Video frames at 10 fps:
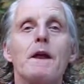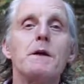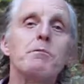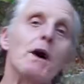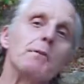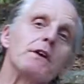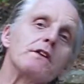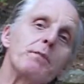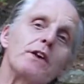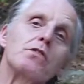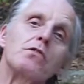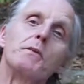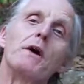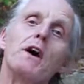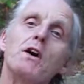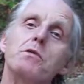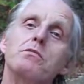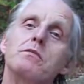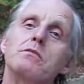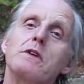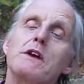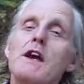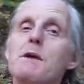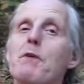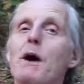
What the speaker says: It might be a special room at home. It